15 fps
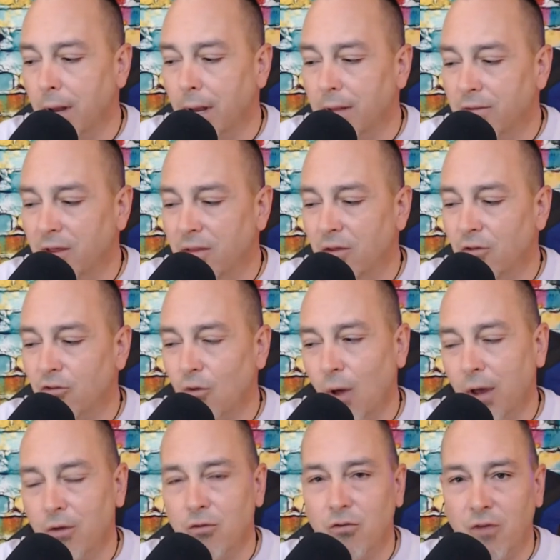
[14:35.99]
And I did this so
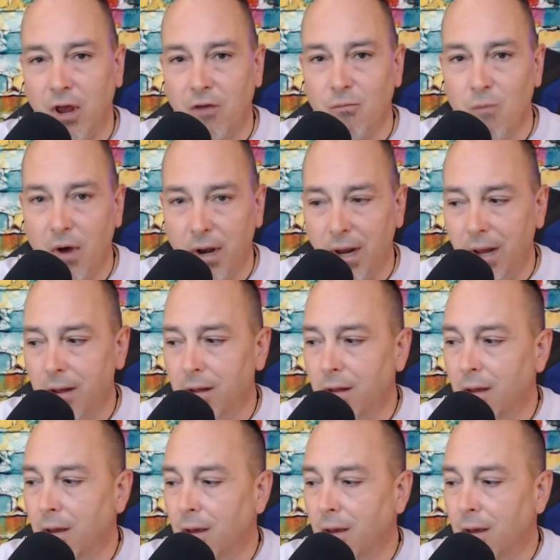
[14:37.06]
I could save money,